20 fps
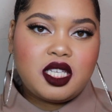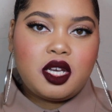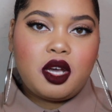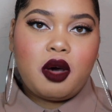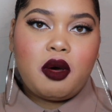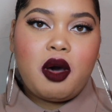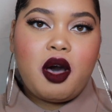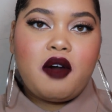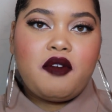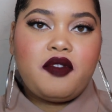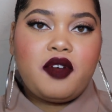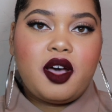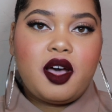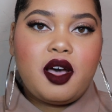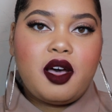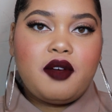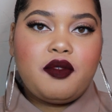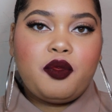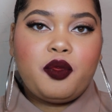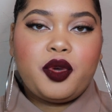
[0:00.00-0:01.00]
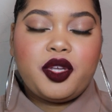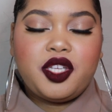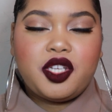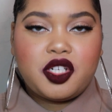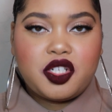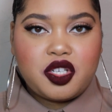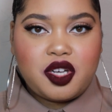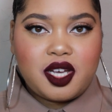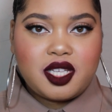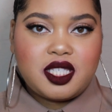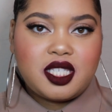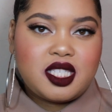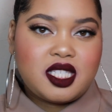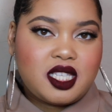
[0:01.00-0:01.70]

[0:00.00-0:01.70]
to go off of when you're trying to